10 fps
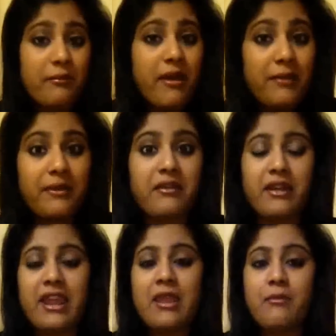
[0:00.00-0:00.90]
might be a
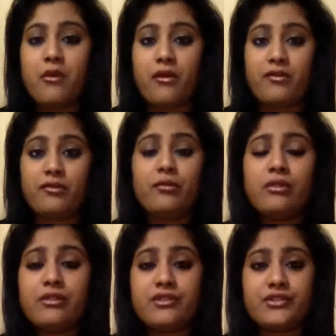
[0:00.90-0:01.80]
name or a soul
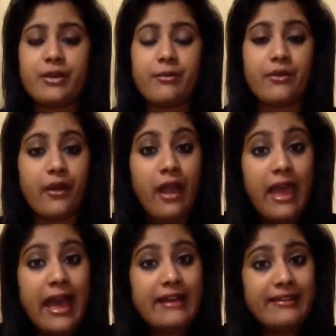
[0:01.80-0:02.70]
urge number,
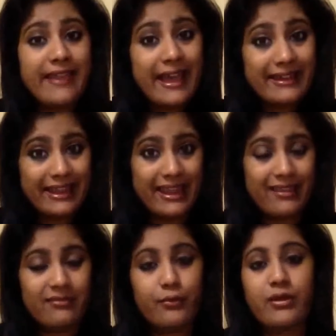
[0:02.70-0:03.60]
and in that
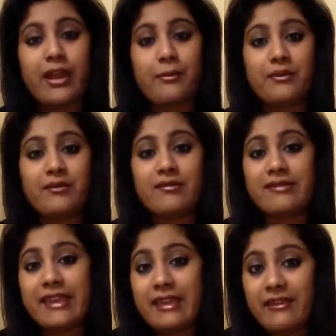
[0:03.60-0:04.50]
case what happens is
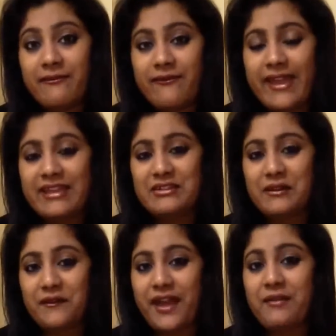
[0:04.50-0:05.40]
the effect
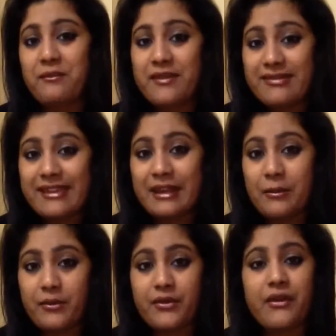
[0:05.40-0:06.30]
of that missing
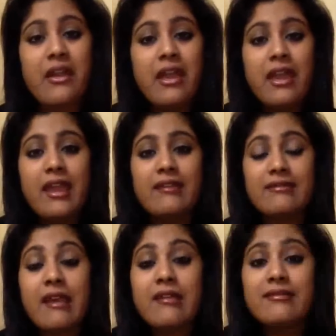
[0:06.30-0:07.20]
number is
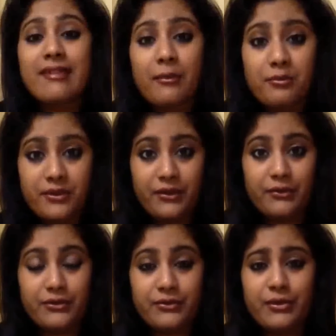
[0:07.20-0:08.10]

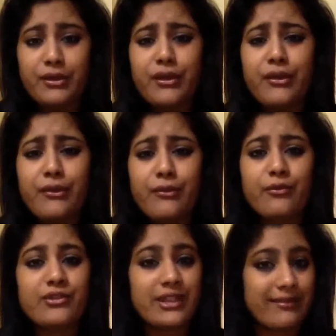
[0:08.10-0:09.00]
subdued to a
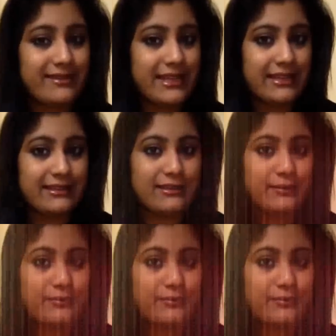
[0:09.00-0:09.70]
huge extent.